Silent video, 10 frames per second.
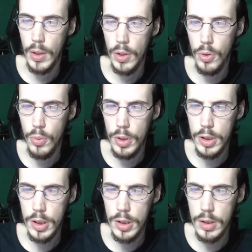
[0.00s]
You would
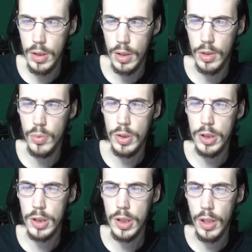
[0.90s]
just
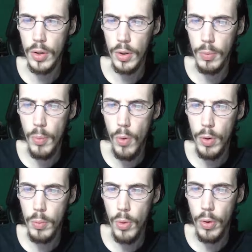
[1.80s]
get her more and
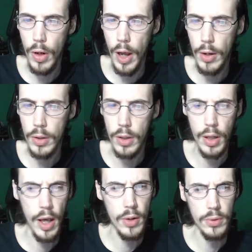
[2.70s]
more
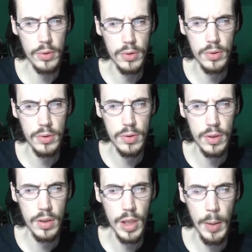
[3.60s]
addled.
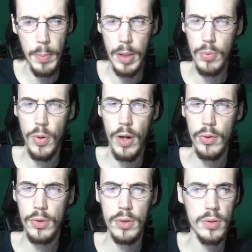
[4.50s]
I mean
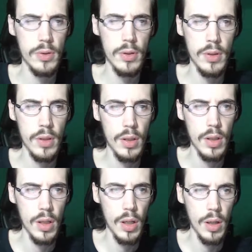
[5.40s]
rattled.
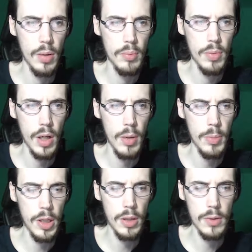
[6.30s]

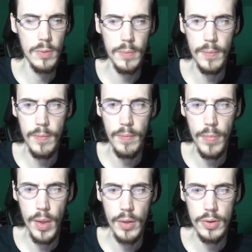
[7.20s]

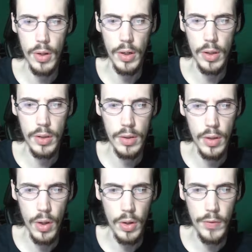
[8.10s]
Sorry.
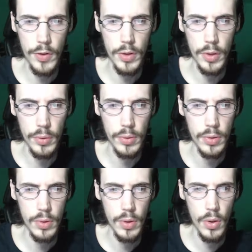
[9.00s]
I'll leave her to you.
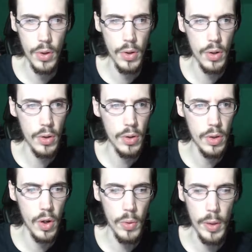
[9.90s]
All
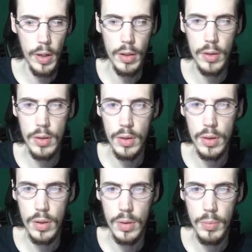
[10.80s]
right.
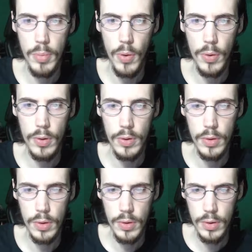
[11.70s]
Poke. Huh?